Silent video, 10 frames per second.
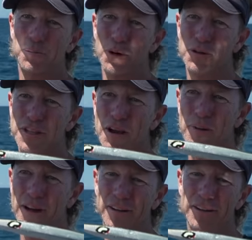and bruised that
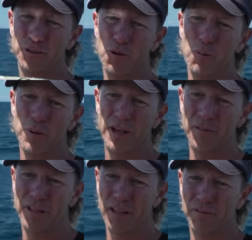one, it's caught plenty
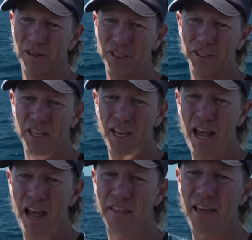of kingfish.
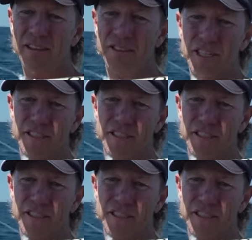And that